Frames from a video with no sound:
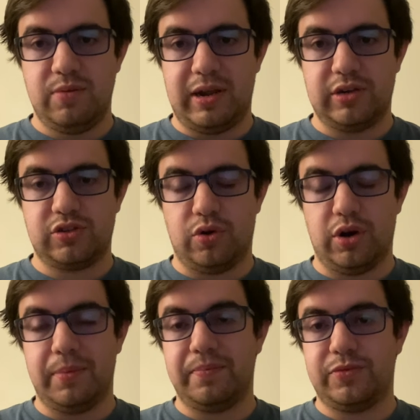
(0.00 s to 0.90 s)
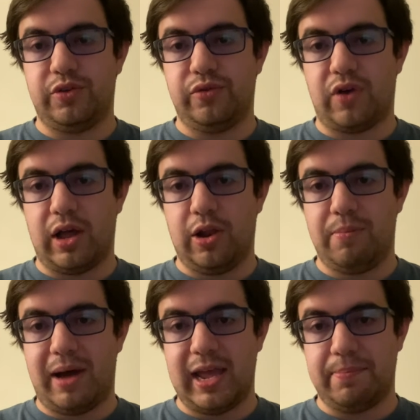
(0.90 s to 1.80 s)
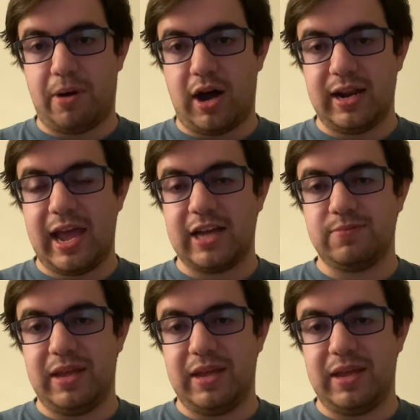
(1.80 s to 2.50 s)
make sure to follow my podcast,